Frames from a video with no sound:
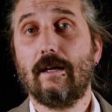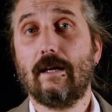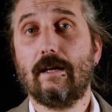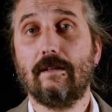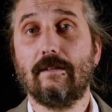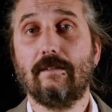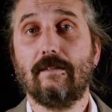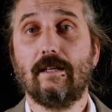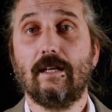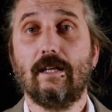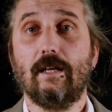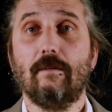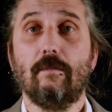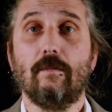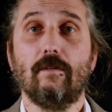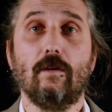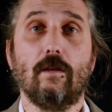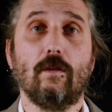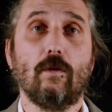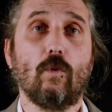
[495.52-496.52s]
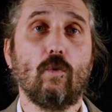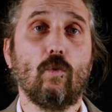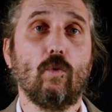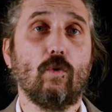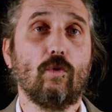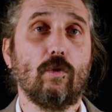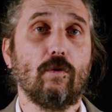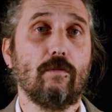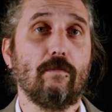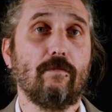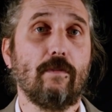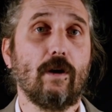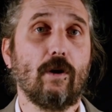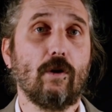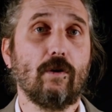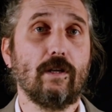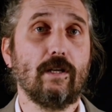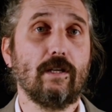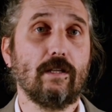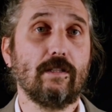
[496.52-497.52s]
VEEP, or
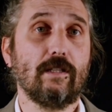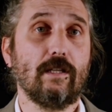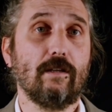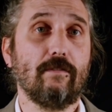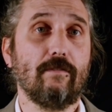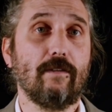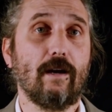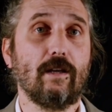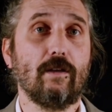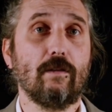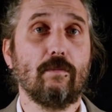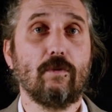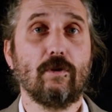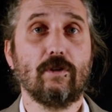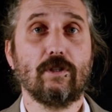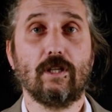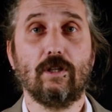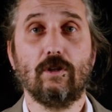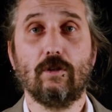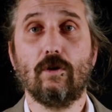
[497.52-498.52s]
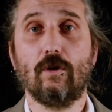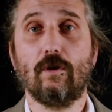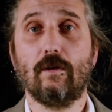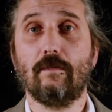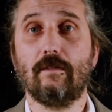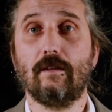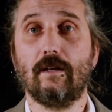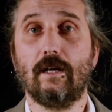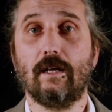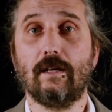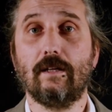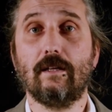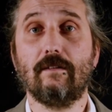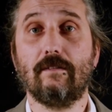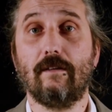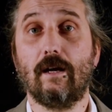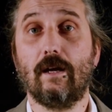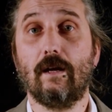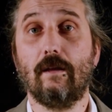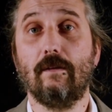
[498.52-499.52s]
Variant Effect Predictor,
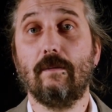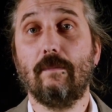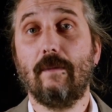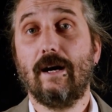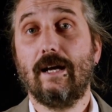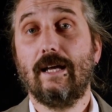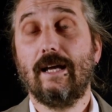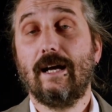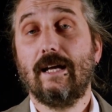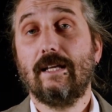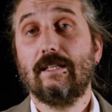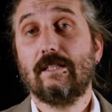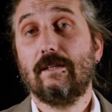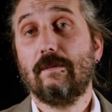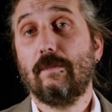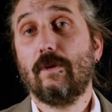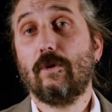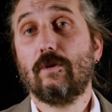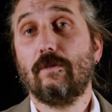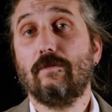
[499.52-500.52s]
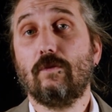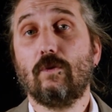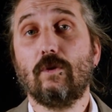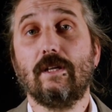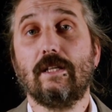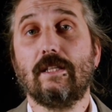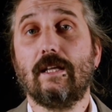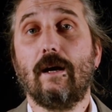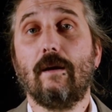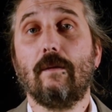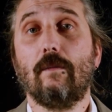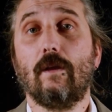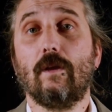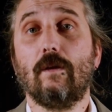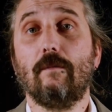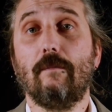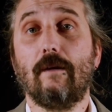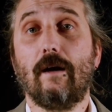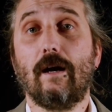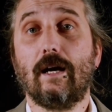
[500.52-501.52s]
developed by Ansible, for
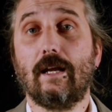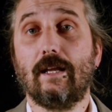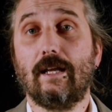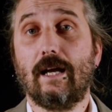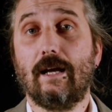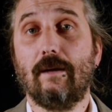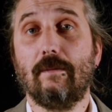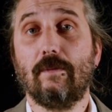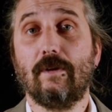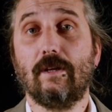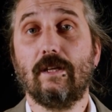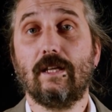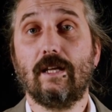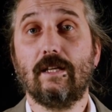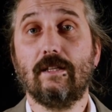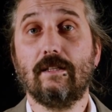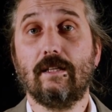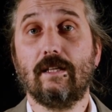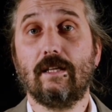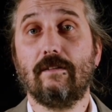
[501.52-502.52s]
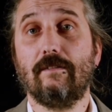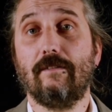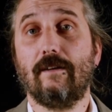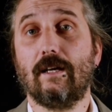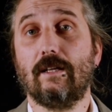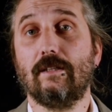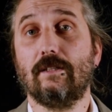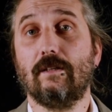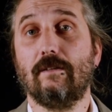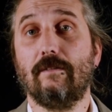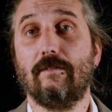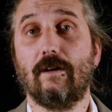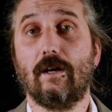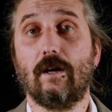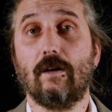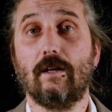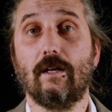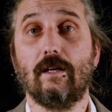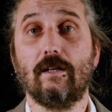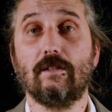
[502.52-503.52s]
example, can predict the effects of
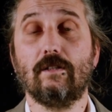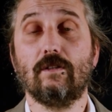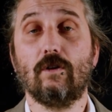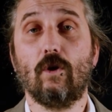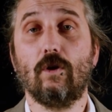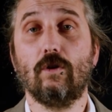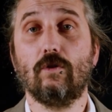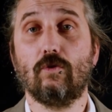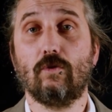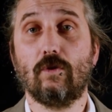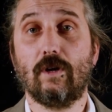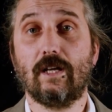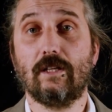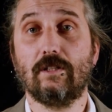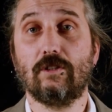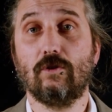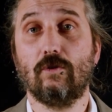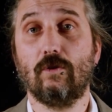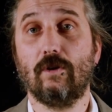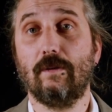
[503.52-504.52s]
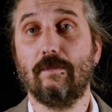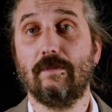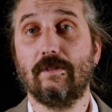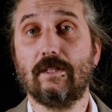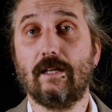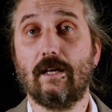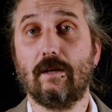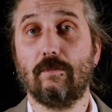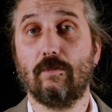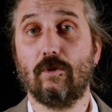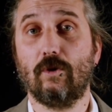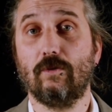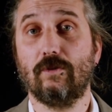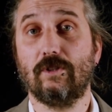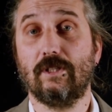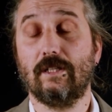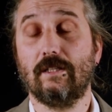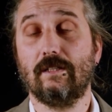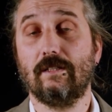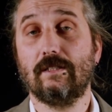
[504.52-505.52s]
variants on transcripts and
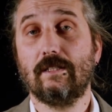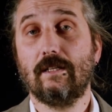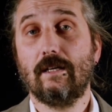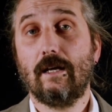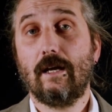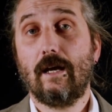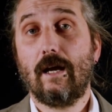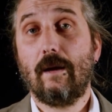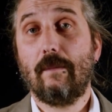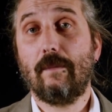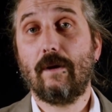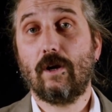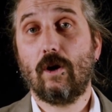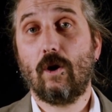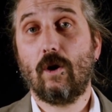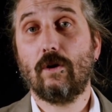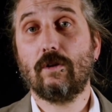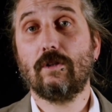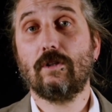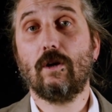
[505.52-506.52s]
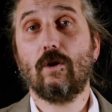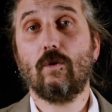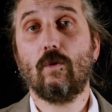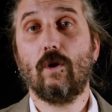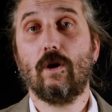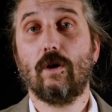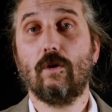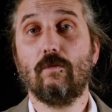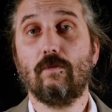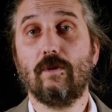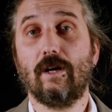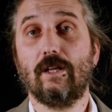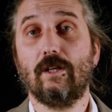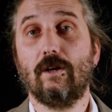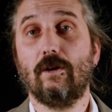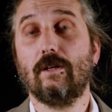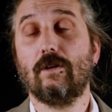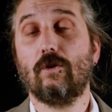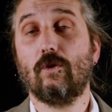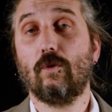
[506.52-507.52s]
proteins, but also on
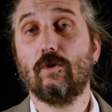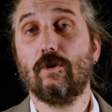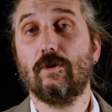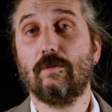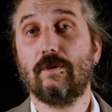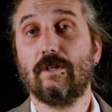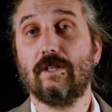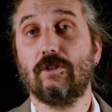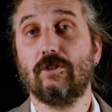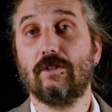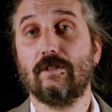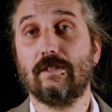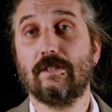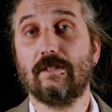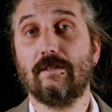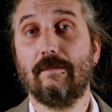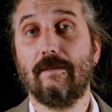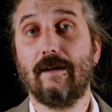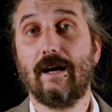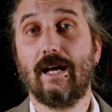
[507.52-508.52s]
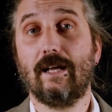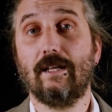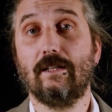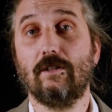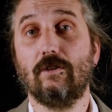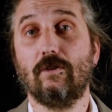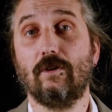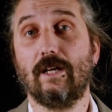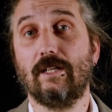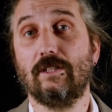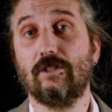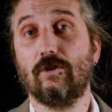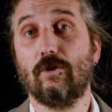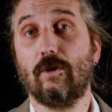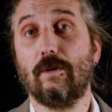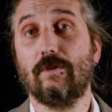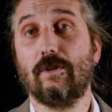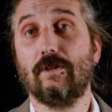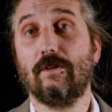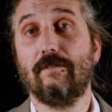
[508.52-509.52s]
regulatory regions and
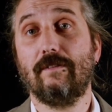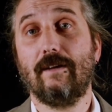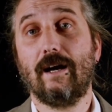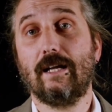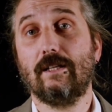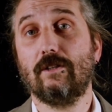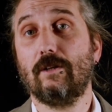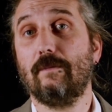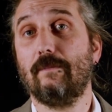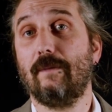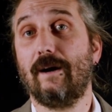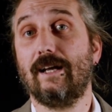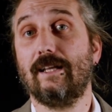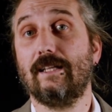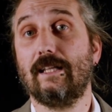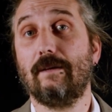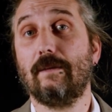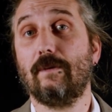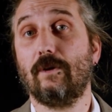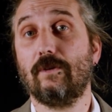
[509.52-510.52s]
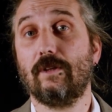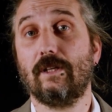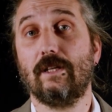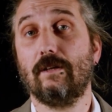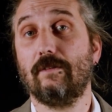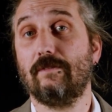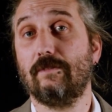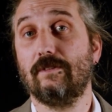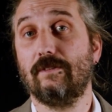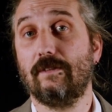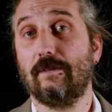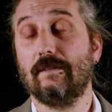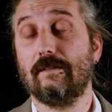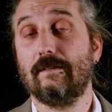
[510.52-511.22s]
transcription factor binding motifs.